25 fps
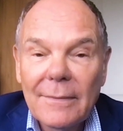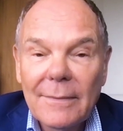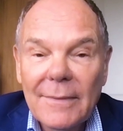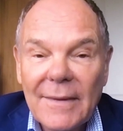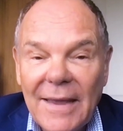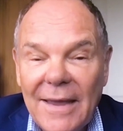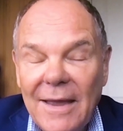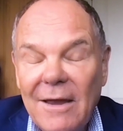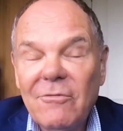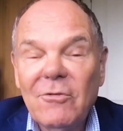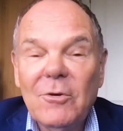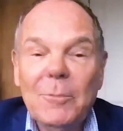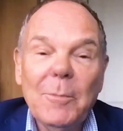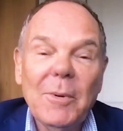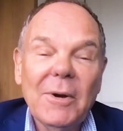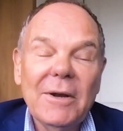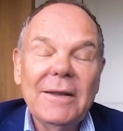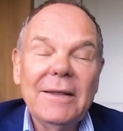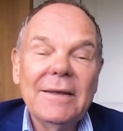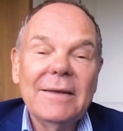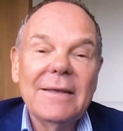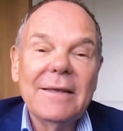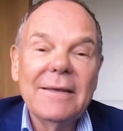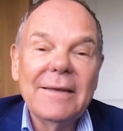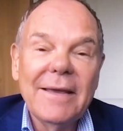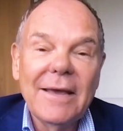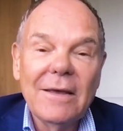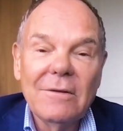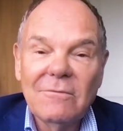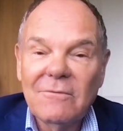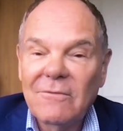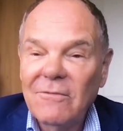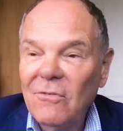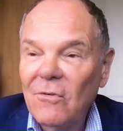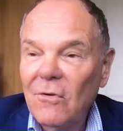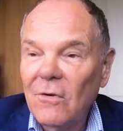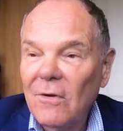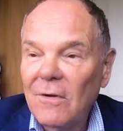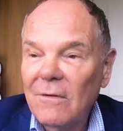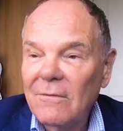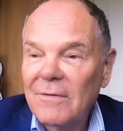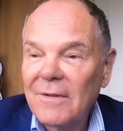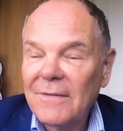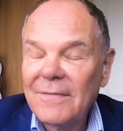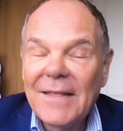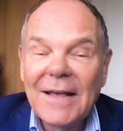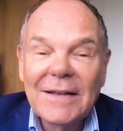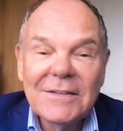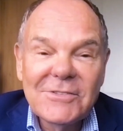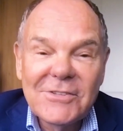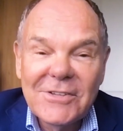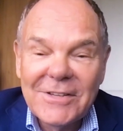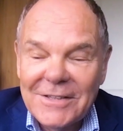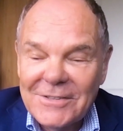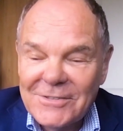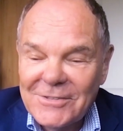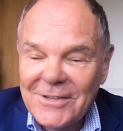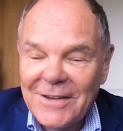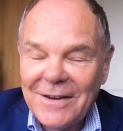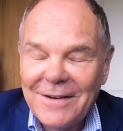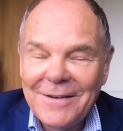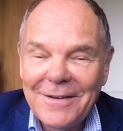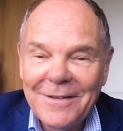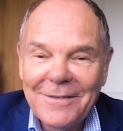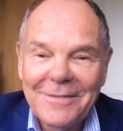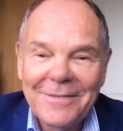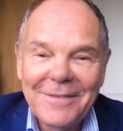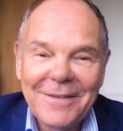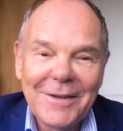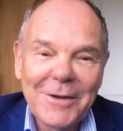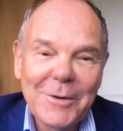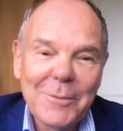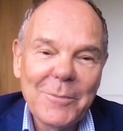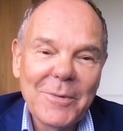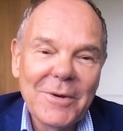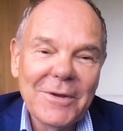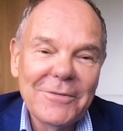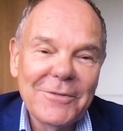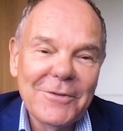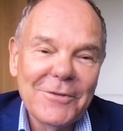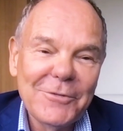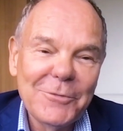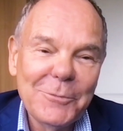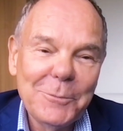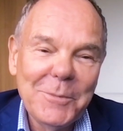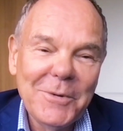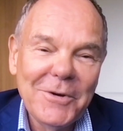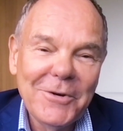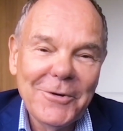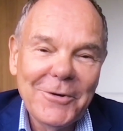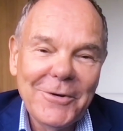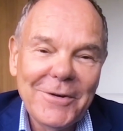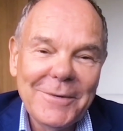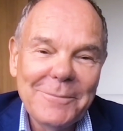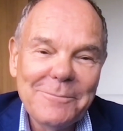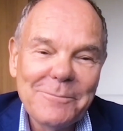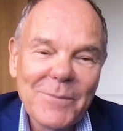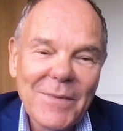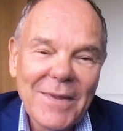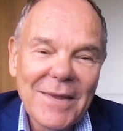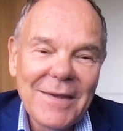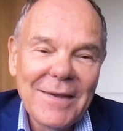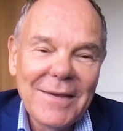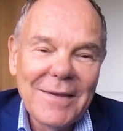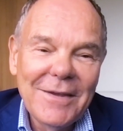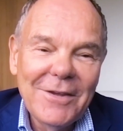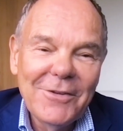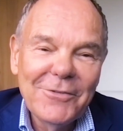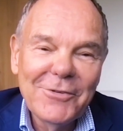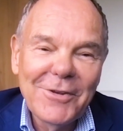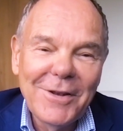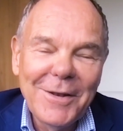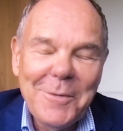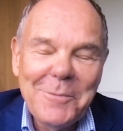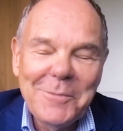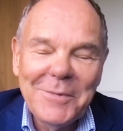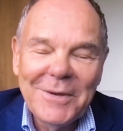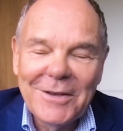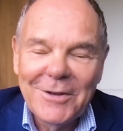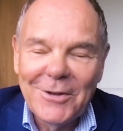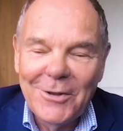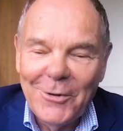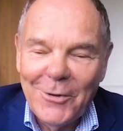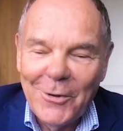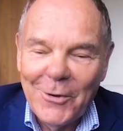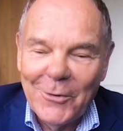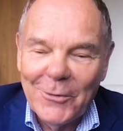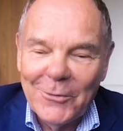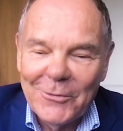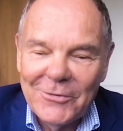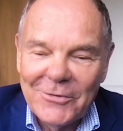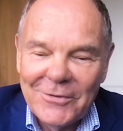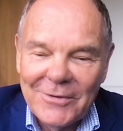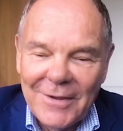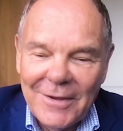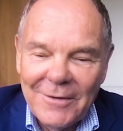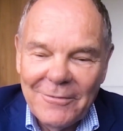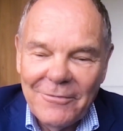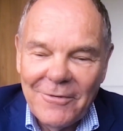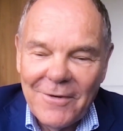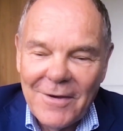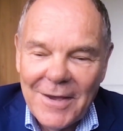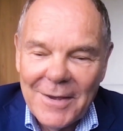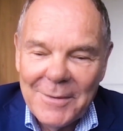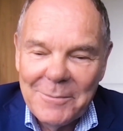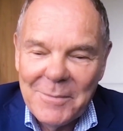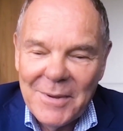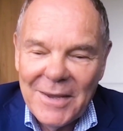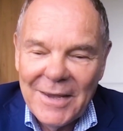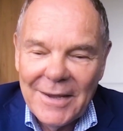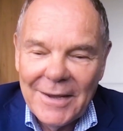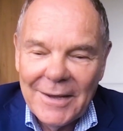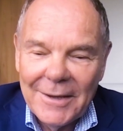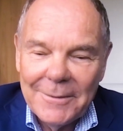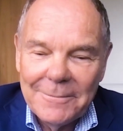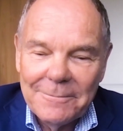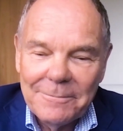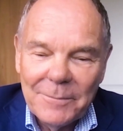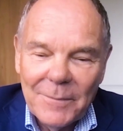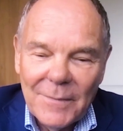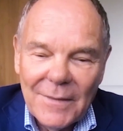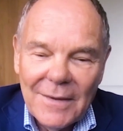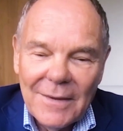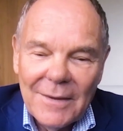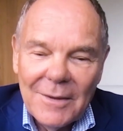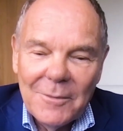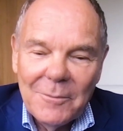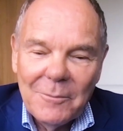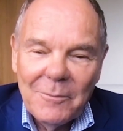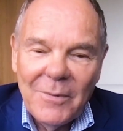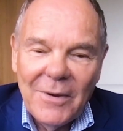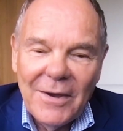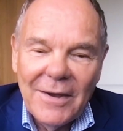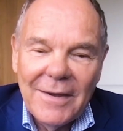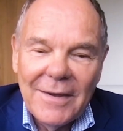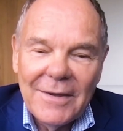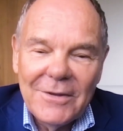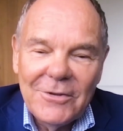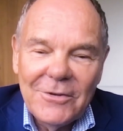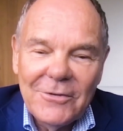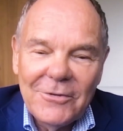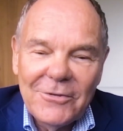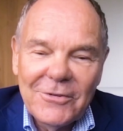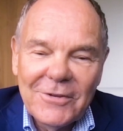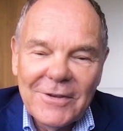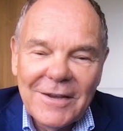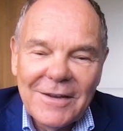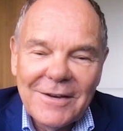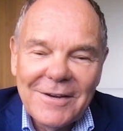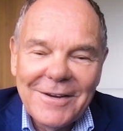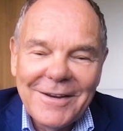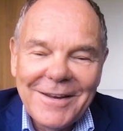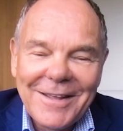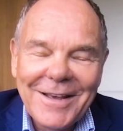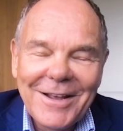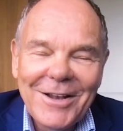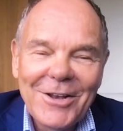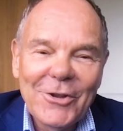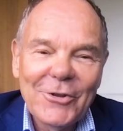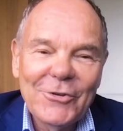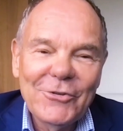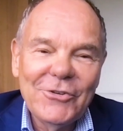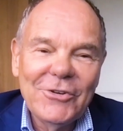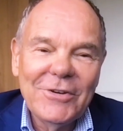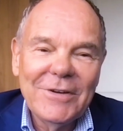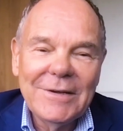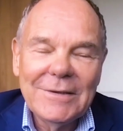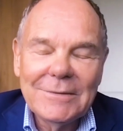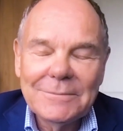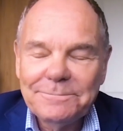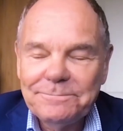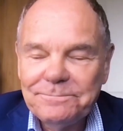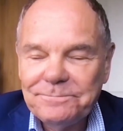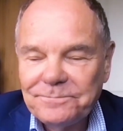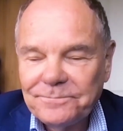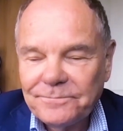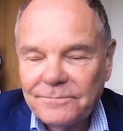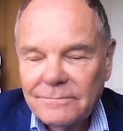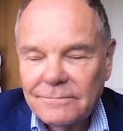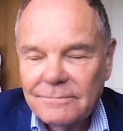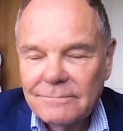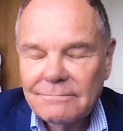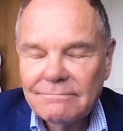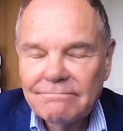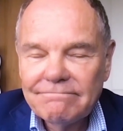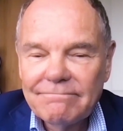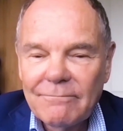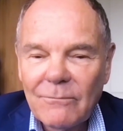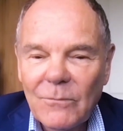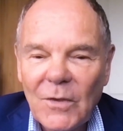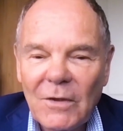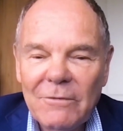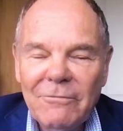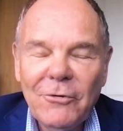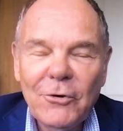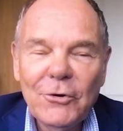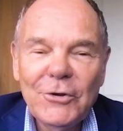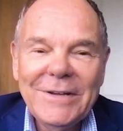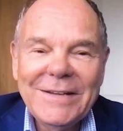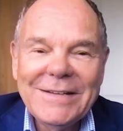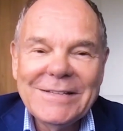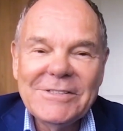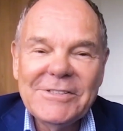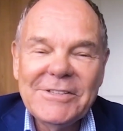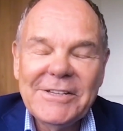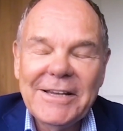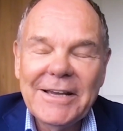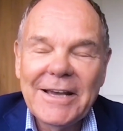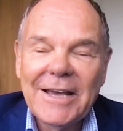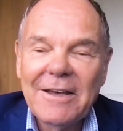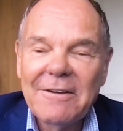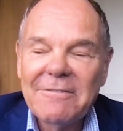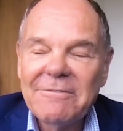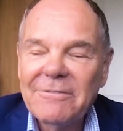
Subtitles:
Everybody can get involved, and that's the exciting thing about this period. So let me close, if I may, by using an analogy for DCF.